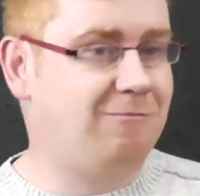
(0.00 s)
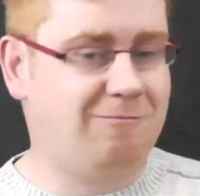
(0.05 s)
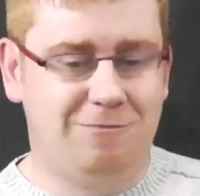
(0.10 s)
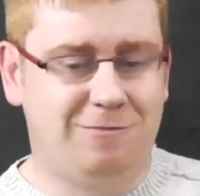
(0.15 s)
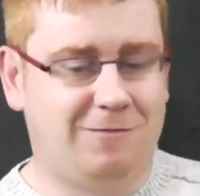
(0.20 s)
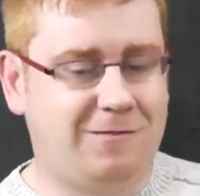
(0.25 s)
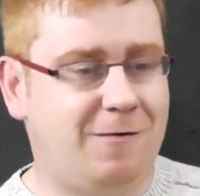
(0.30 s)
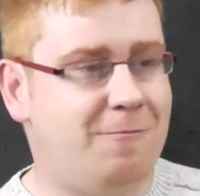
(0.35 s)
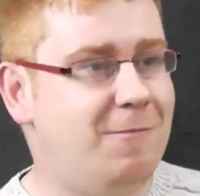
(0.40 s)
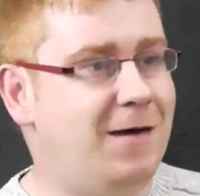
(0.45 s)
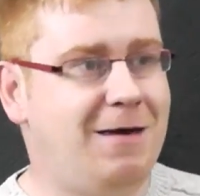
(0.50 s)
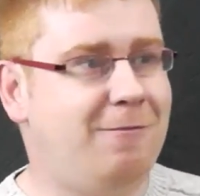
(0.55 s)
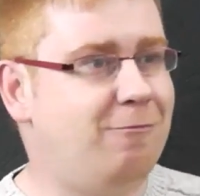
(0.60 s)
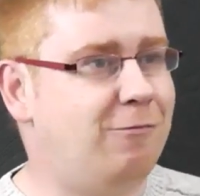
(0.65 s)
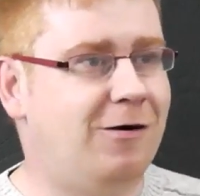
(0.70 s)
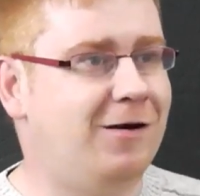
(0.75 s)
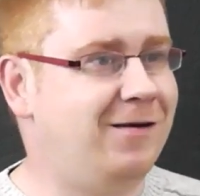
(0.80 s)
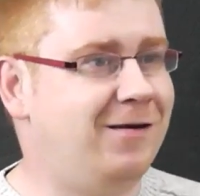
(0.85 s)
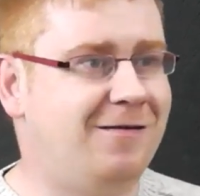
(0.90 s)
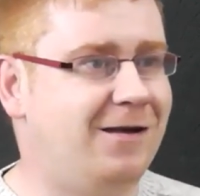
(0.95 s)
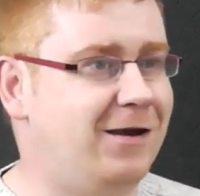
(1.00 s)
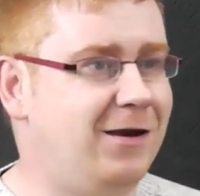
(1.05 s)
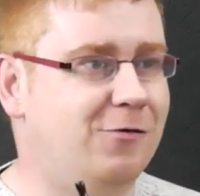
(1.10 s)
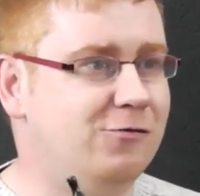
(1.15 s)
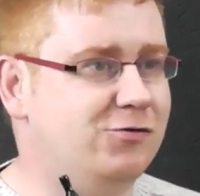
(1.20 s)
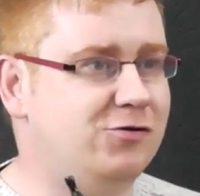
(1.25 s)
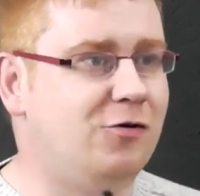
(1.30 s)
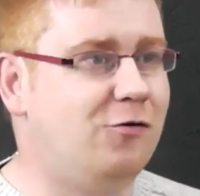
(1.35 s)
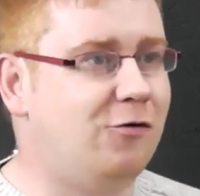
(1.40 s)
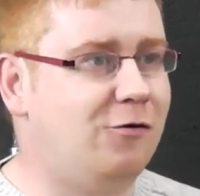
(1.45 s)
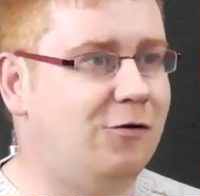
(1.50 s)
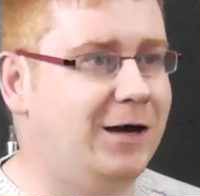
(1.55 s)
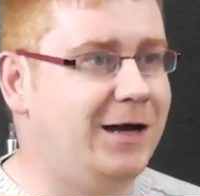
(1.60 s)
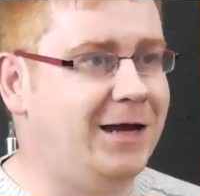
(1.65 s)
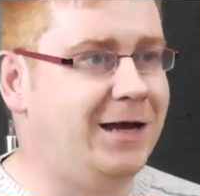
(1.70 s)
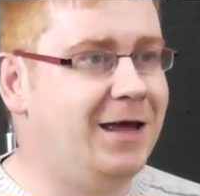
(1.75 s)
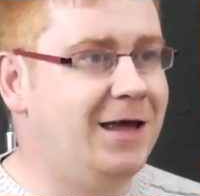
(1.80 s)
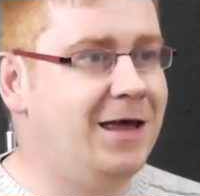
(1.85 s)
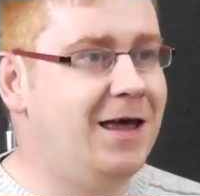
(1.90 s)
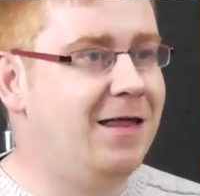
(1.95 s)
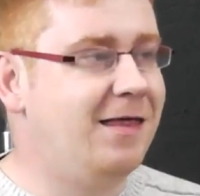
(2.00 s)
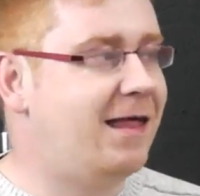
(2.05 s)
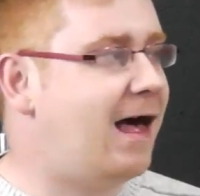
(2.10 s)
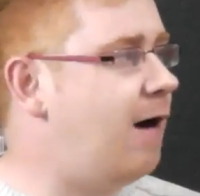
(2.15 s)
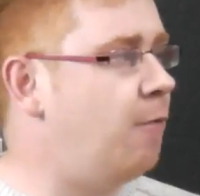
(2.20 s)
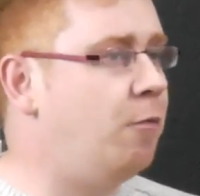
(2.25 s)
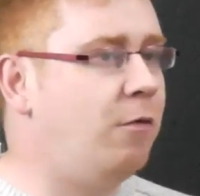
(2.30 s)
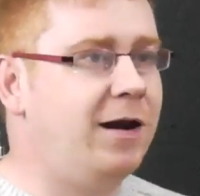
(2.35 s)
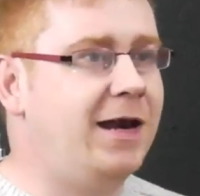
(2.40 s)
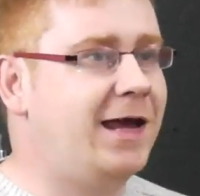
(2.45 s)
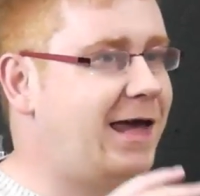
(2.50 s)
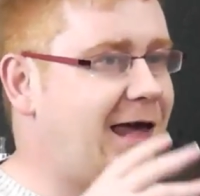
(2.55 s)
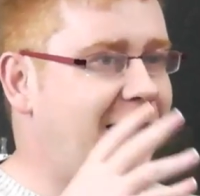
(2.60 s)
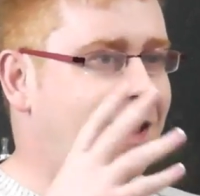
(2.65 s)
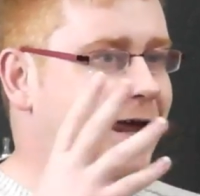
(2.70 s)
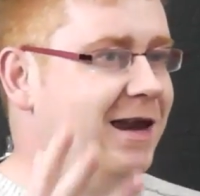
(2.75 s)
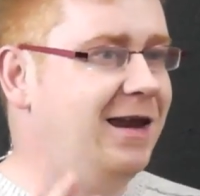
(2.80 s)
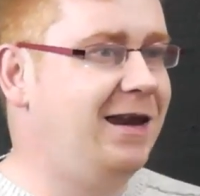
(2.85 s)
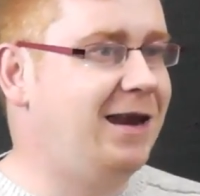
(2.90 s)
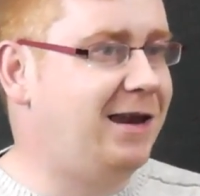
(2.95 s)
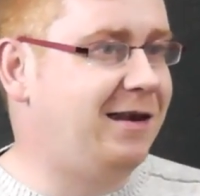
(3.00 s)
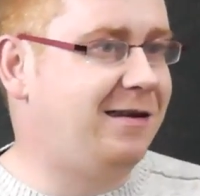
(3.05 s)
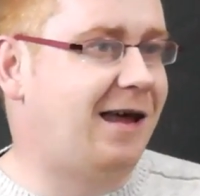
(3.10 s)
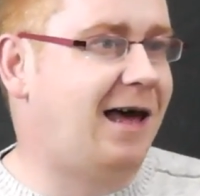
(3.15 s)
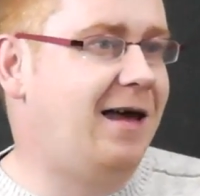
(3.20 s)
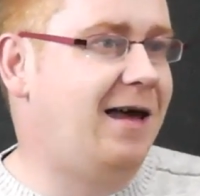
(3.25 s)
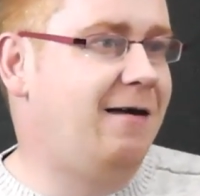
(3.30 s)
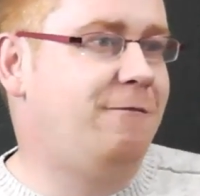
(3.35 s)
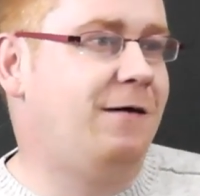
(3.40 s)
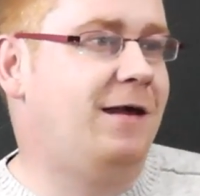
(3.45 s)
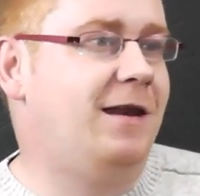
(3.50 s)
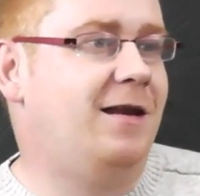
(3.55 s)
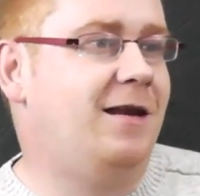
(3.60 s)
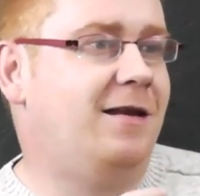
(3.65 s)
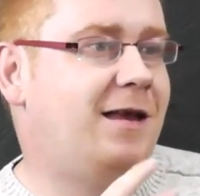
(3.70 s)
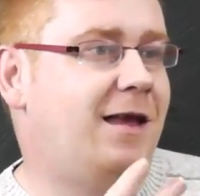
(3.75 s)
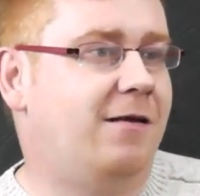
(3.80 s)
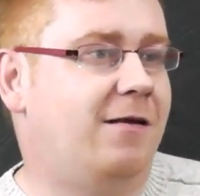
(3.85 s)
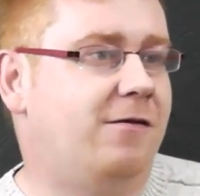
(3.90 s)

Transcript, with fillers: to me, what is a new toy that I want to get in and dive in. Yeah, but I'd